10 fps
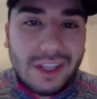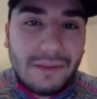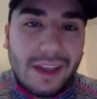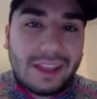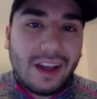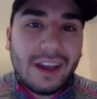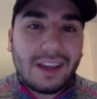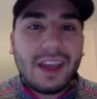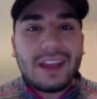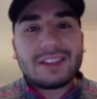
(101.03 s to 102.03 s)
to leave a
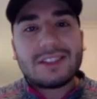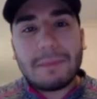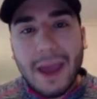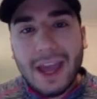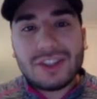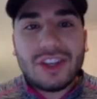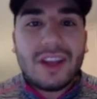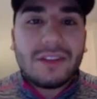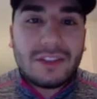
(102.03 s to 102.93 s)
like, smash